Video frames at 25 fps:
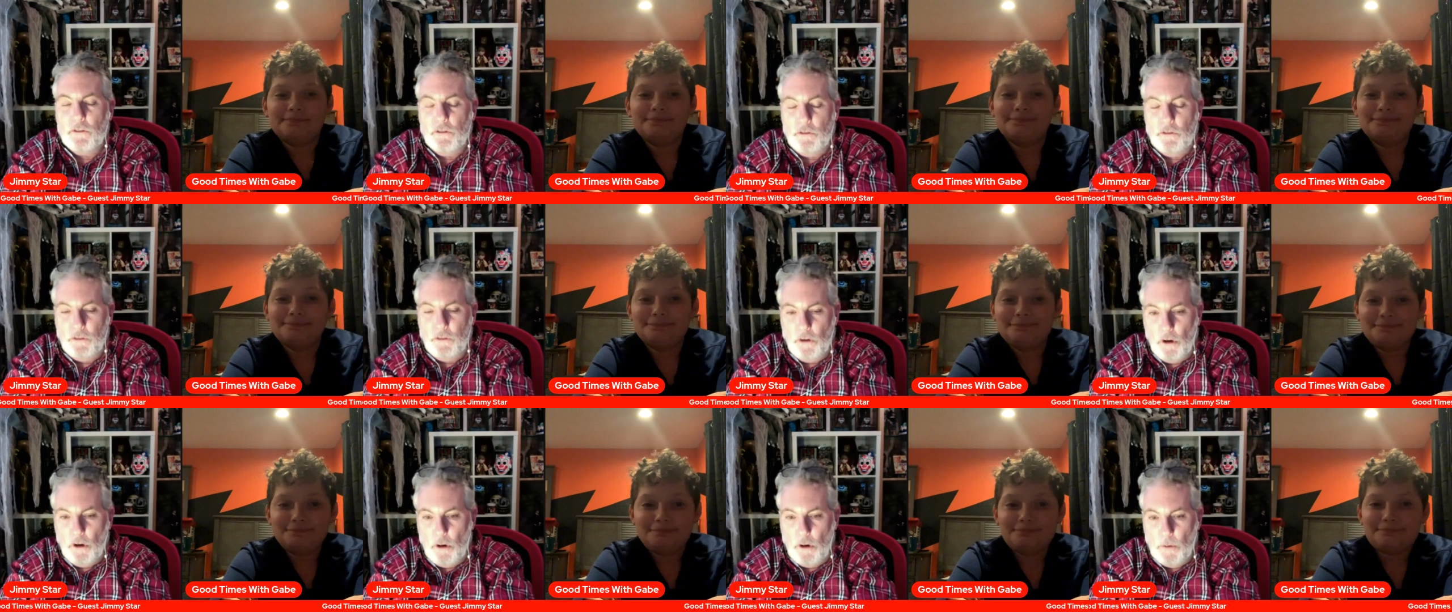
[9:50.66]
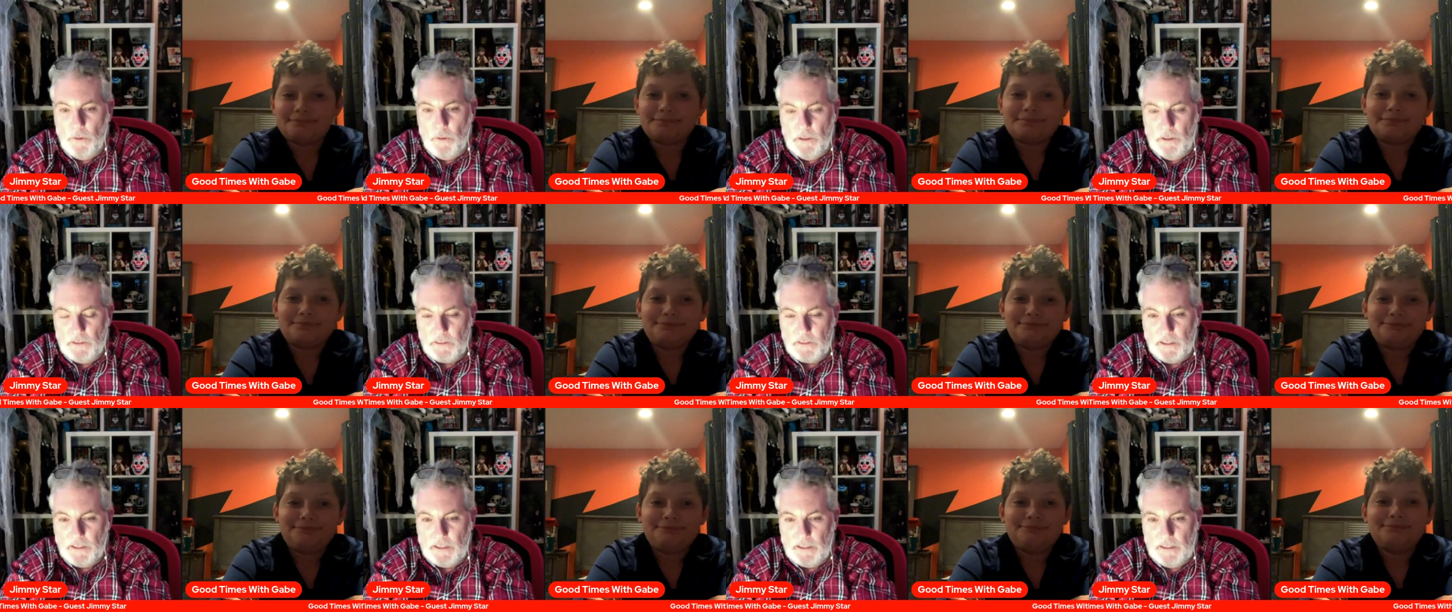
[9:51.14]
Speaker 1: show,
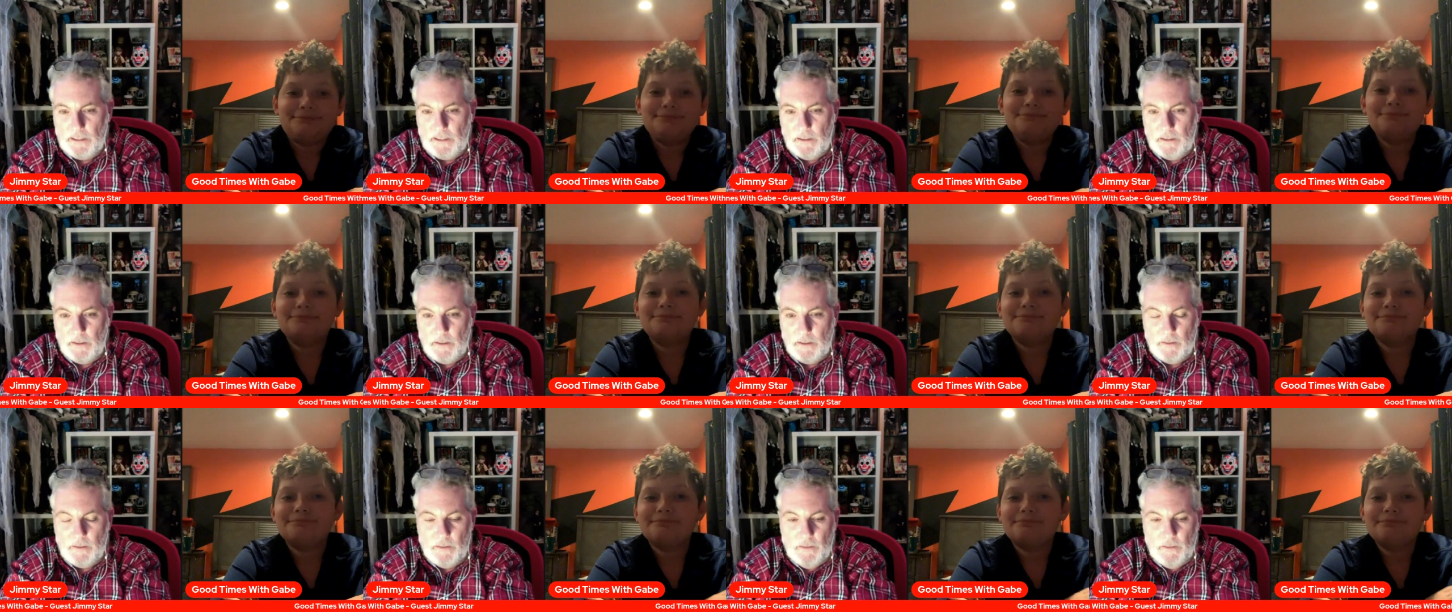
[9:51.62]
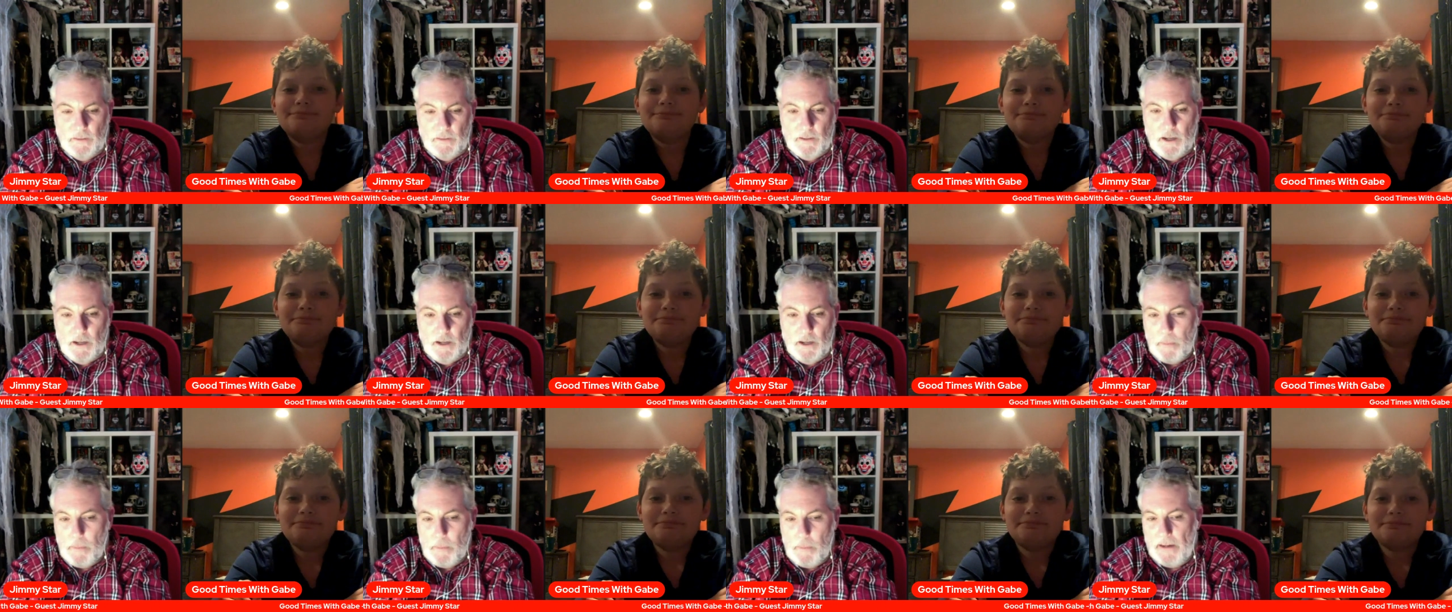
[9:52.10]
and it's like a
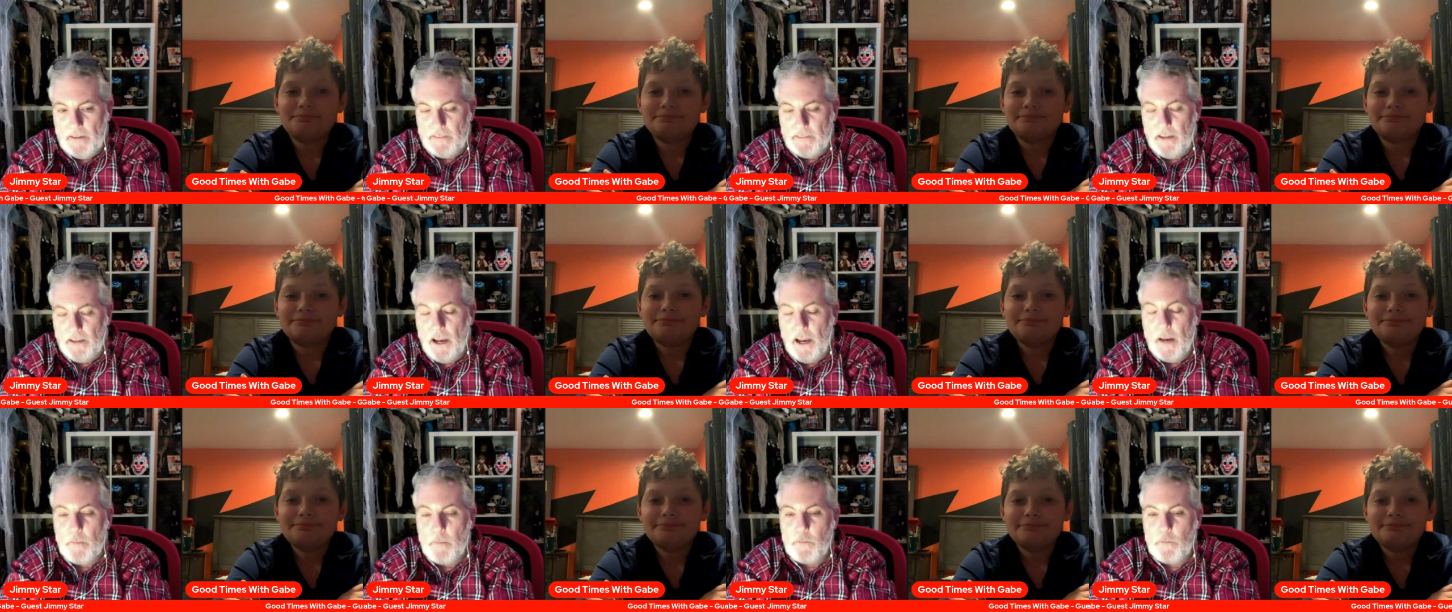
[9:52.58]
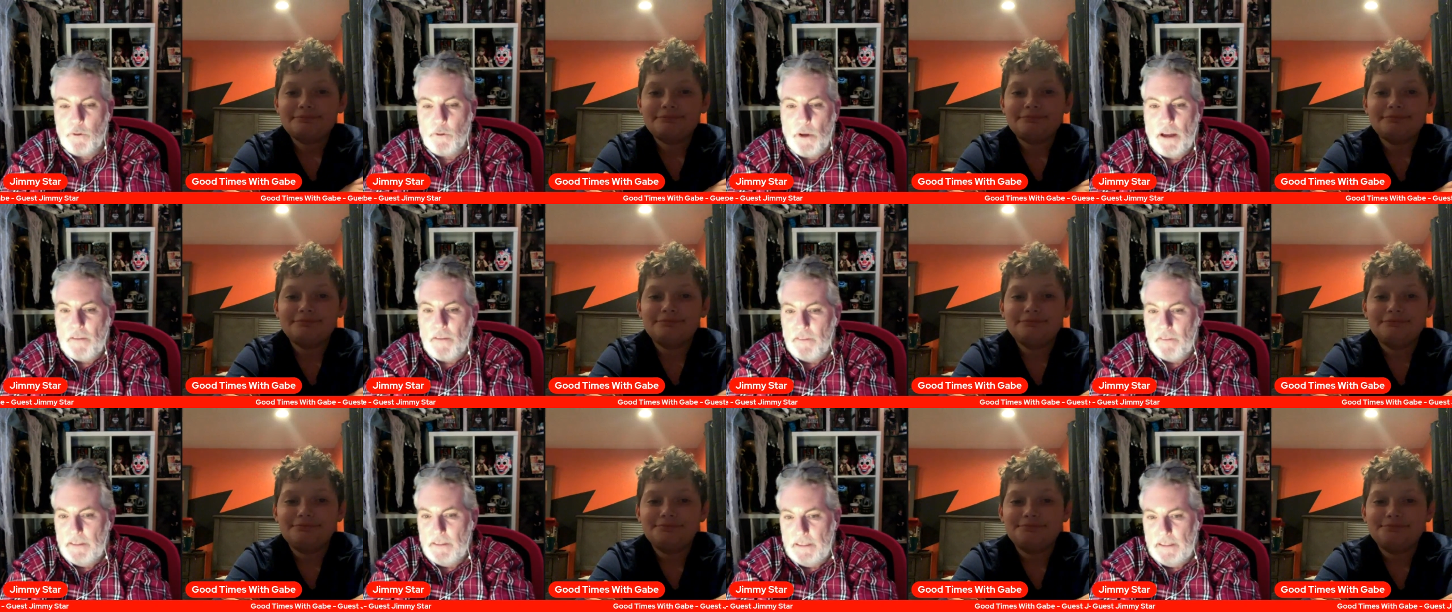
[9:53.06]
about a time
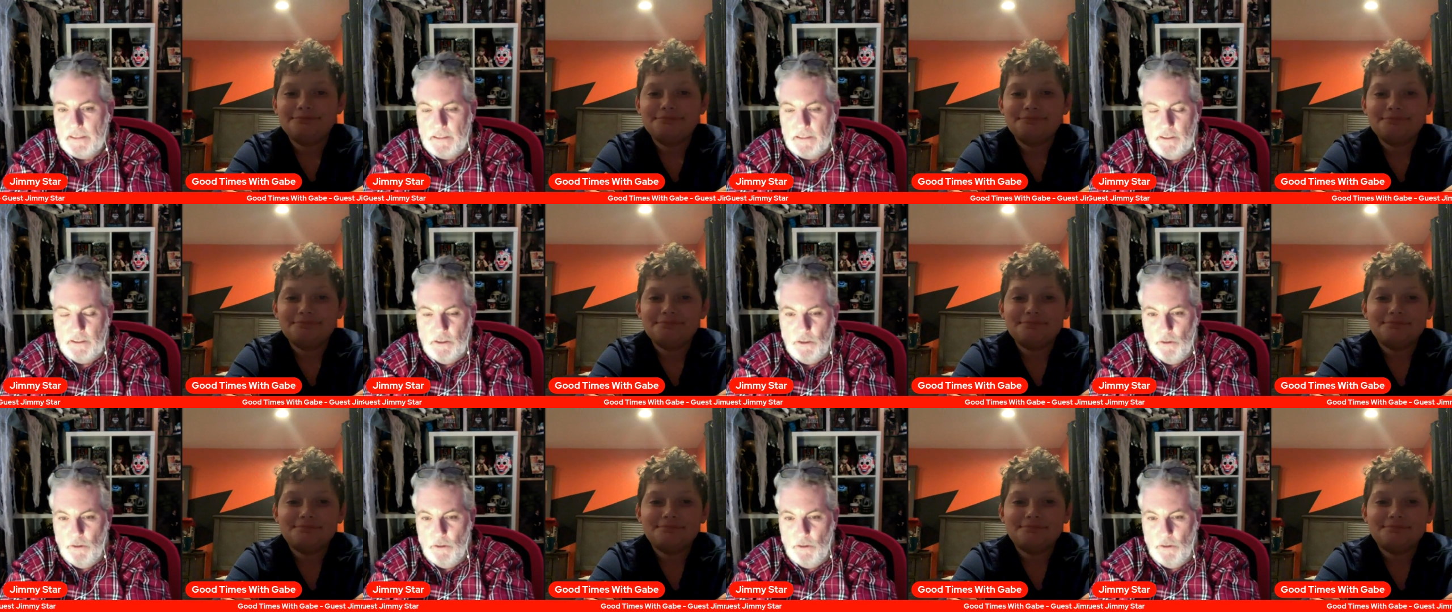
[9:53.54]
traveling,